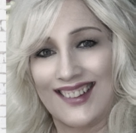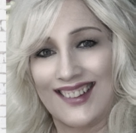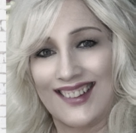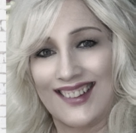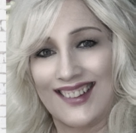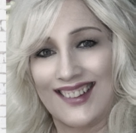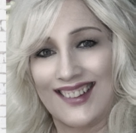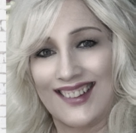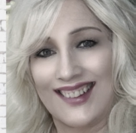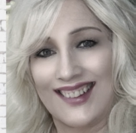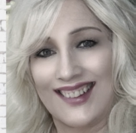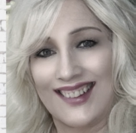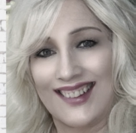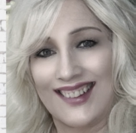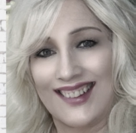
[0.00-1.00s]

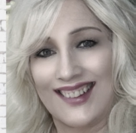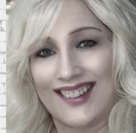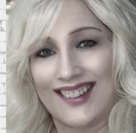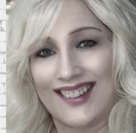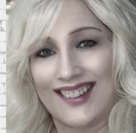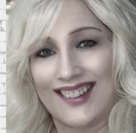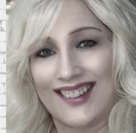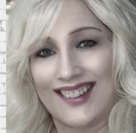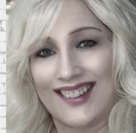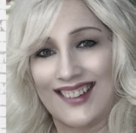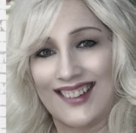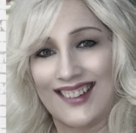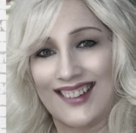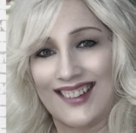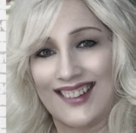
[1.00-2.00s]

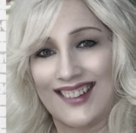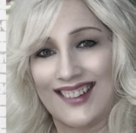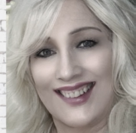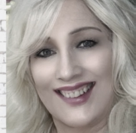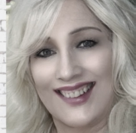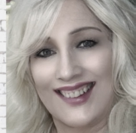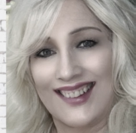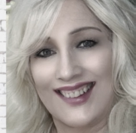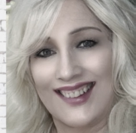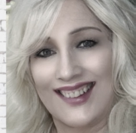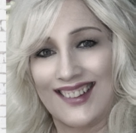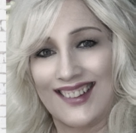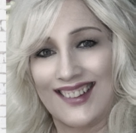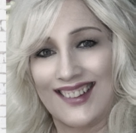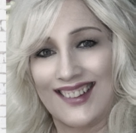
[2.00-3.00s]

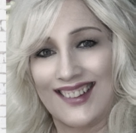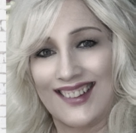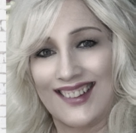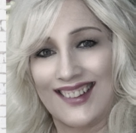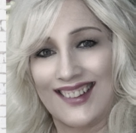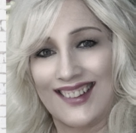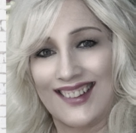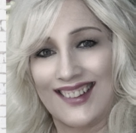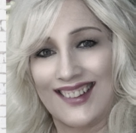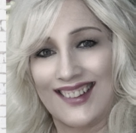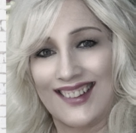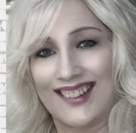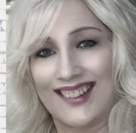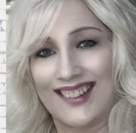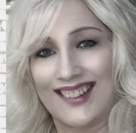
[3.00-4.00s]

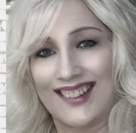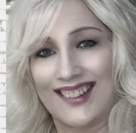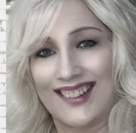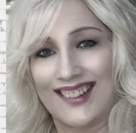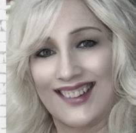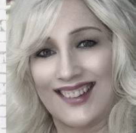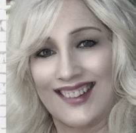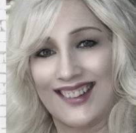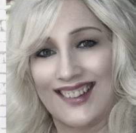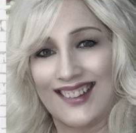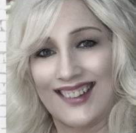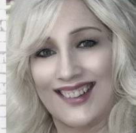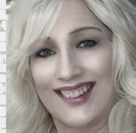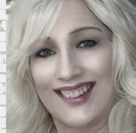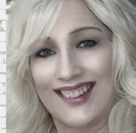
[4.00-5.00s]

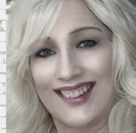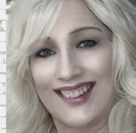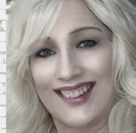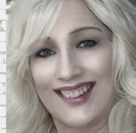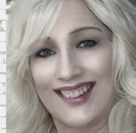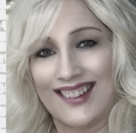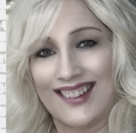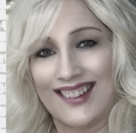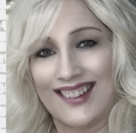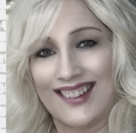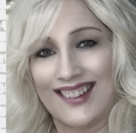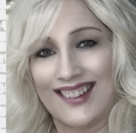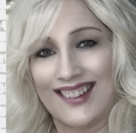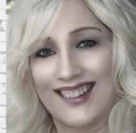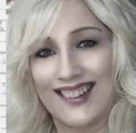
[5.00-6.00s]

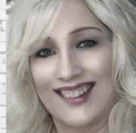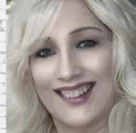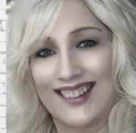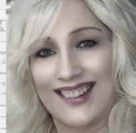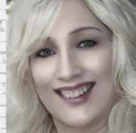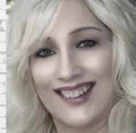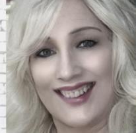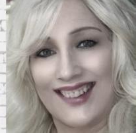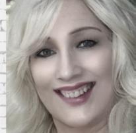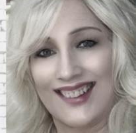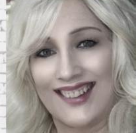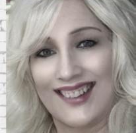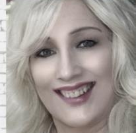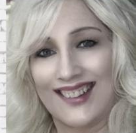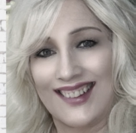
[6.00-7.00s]

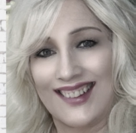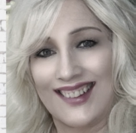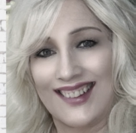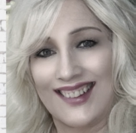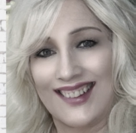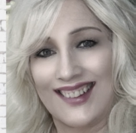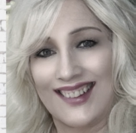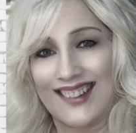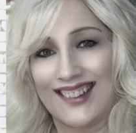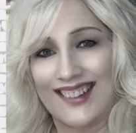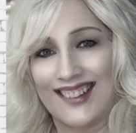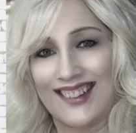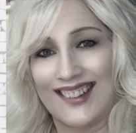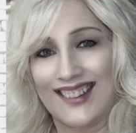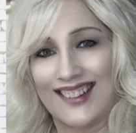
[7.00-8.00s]
This is a still picture; no speech is visible.